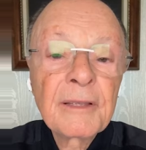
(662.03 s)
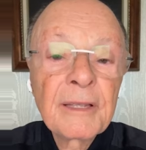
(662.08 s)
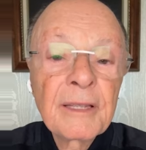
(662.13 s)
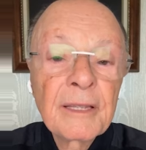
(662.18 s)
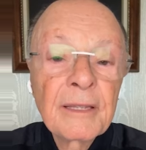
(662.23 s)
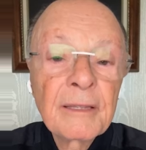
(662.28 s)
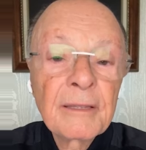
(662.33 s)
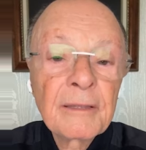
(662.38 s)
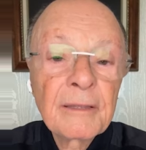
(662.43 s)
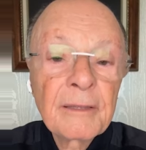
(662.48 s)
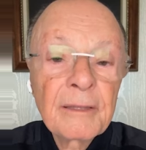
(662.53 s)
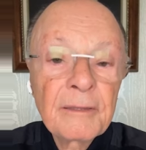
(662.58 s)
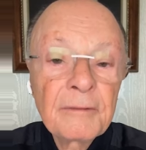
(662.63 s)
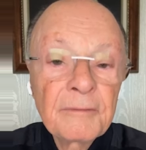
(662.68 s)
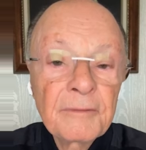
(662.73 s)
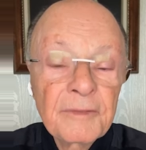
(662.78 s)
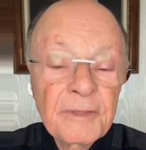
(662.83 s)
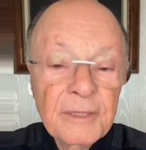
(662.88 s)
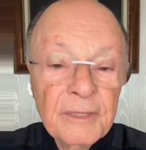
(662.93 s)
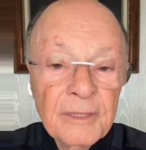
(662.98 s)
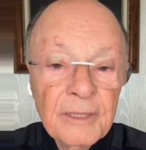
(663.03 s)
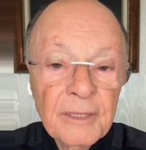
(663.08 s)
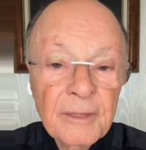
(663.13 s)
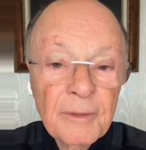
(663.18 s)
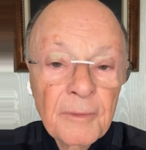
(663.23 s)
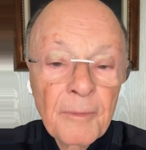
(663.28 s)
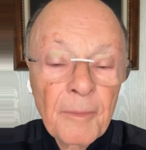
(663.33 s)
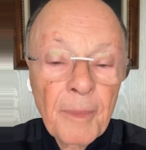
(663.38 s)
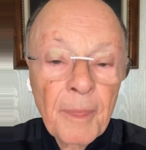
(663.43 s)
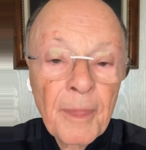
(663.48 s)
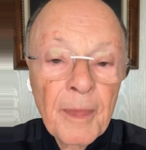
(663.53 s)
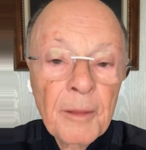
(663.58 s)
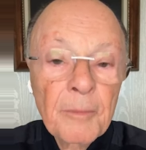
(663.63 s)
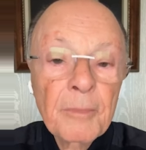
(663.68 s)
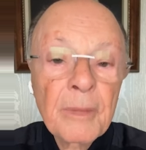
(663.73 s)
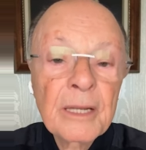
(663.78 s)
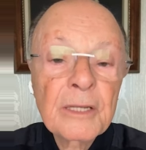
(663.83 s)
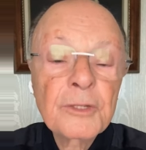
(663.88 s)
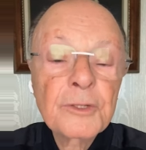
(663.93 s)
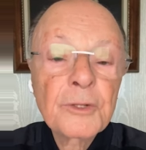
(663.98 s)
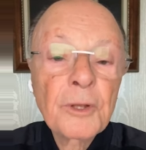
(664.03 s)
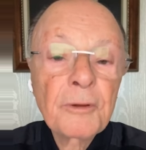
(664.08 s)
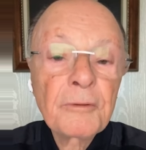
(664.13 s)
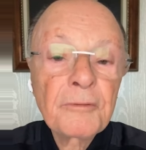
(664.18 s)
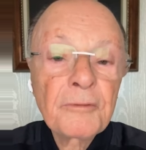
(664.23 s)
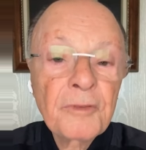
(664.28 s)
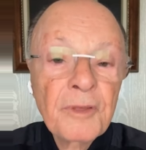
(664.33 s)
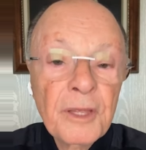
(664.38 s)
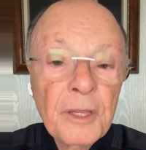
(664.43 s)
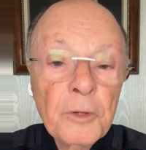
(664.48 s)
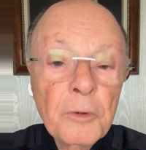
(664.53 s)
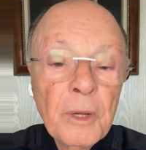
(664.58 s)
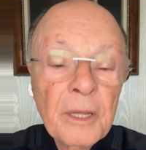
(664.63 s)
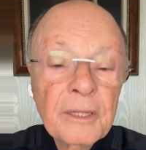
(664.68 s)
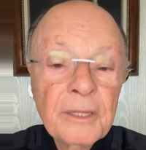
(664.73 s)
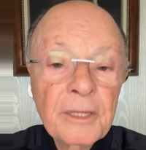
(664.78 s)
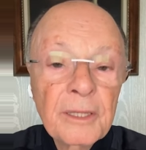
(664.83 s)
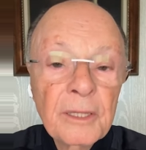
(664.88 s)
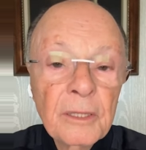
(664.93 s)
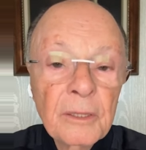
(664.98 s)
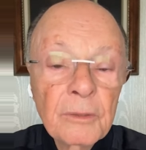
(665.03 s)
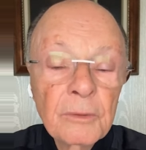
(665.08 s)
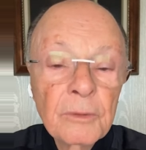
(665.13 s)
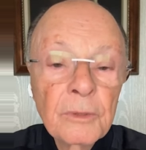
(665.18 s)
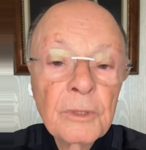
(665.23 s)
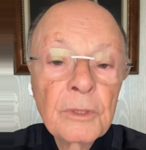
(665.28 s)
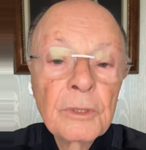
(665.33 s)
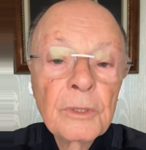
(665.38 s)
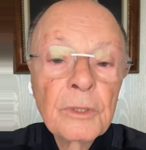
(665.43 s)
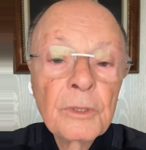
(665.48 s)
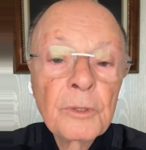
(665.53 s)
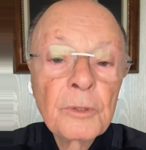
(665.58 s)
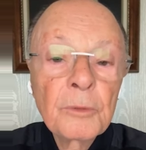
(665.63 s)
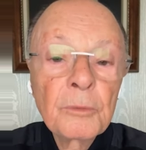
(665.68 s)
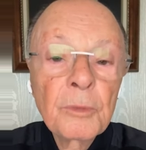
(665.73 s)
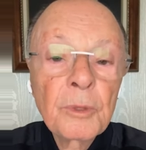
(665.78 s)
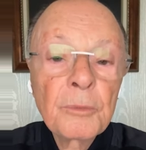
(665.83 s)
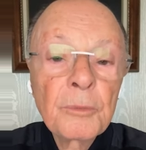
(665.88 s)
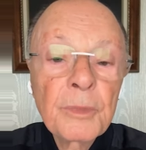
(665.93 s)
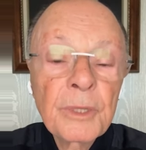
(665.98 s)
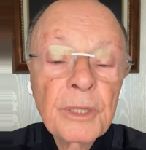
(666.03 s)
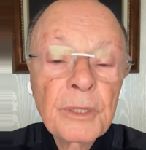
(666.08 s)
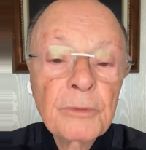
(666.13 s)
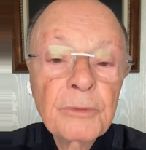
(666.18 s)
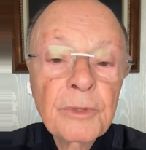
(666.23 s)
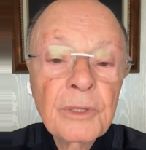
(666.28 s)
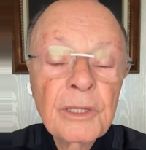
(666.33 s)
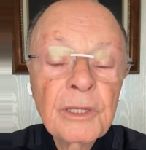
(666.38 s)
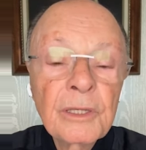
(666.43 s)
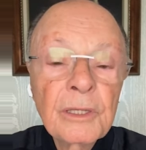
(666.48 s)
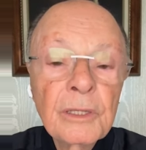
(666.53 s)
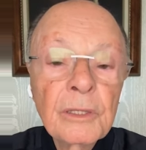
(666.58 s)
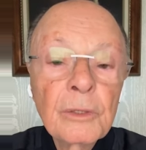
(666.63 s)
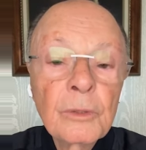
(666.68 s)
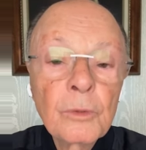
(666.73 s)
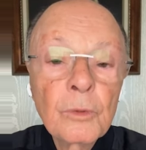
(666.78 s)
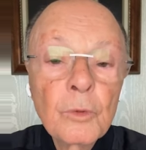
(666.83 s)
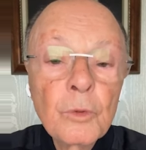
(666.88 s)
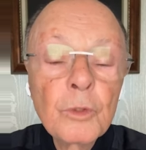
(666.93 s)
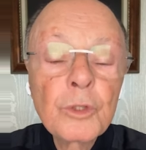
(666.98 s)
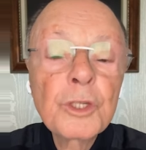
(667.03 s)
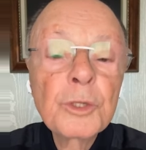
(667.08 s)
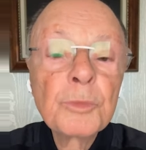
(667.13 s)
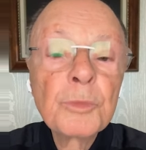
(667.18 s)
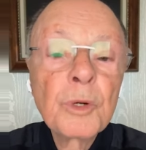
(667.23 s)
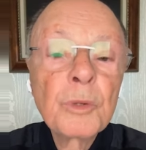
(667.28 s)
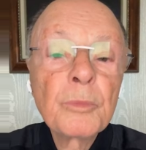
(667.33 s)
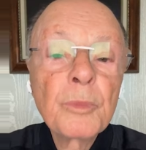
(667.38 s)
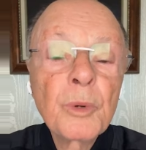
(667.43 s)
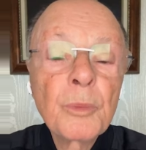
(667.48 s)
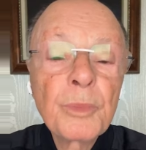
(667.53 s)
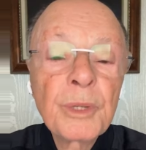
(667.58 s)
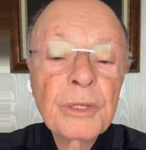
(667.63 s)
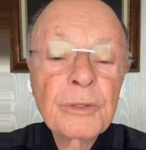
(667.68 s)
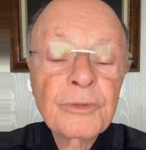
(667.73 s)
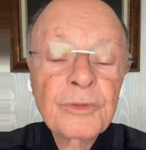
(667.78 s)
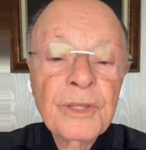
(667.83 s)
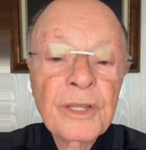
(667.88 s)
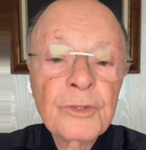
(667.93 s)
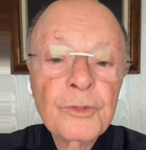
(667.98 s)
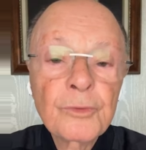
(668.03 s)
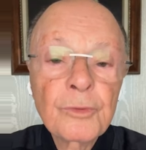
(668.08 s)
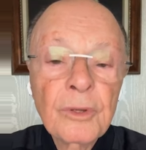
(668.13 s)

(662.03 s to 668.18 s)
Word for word: she was still alive but she only received that peace in the last moment